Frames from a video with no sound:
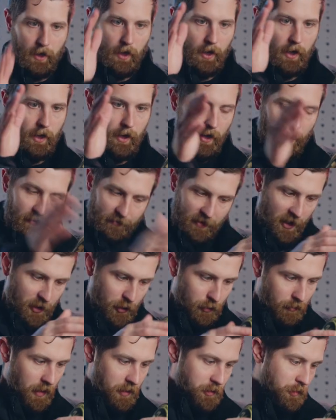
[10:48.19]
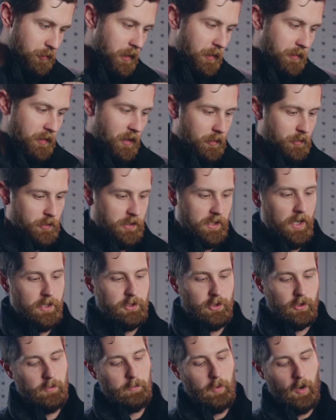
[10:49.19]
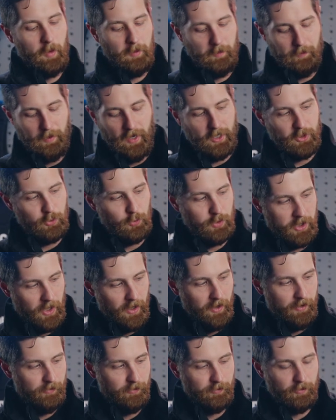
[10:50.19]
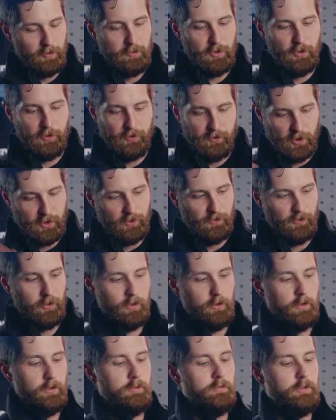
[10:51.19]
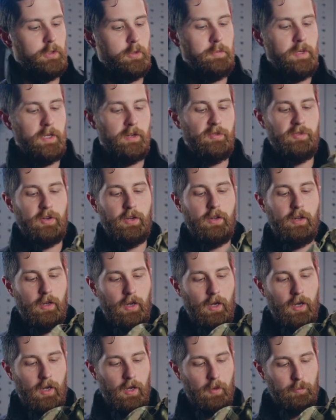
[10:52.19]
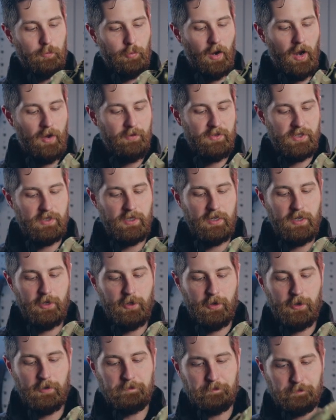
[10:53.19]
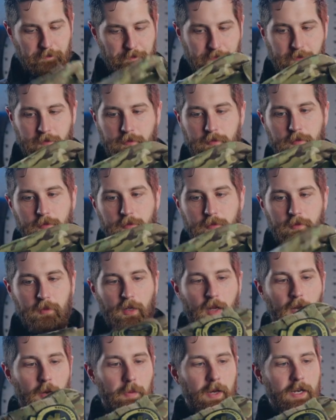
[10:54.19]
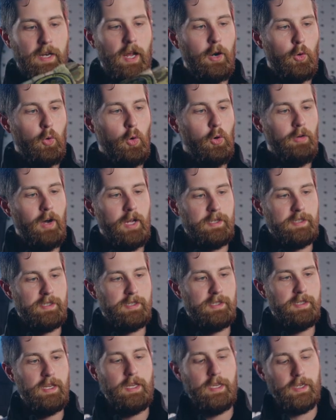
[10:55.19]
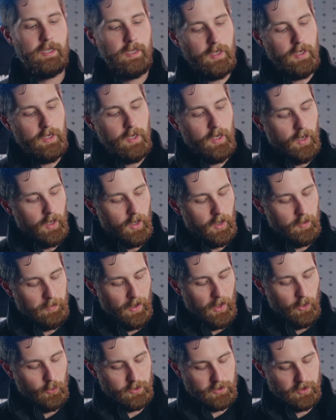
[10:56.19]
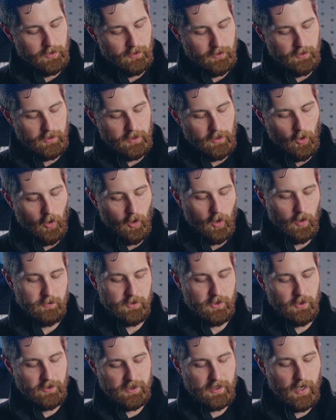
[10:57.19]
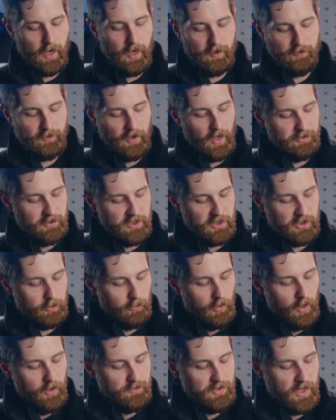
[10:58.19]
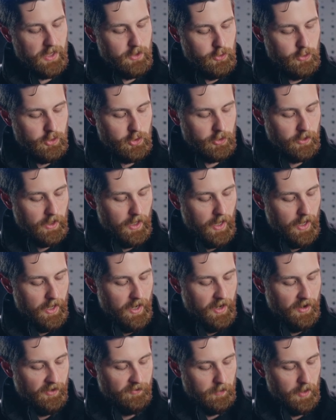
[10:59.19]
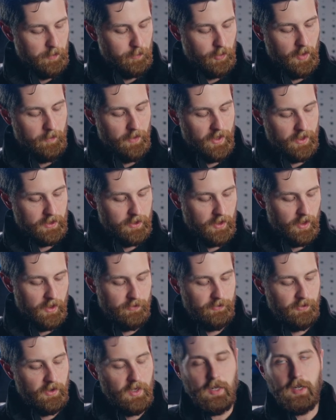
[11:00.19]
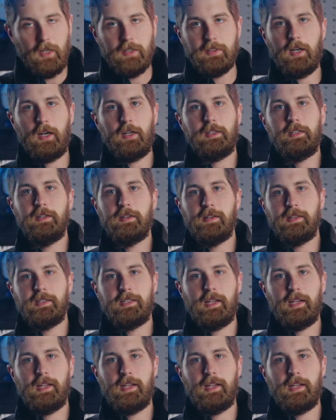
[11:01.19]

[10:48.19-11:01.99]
I uh, have National Registry on the other side of their department patch, which I've removed just for a little bit of uh, privacy here, uh, but not a whole lot to say about the arms. On the side, I've got these gloves, and usually I have my PrepMedic knife tucked into the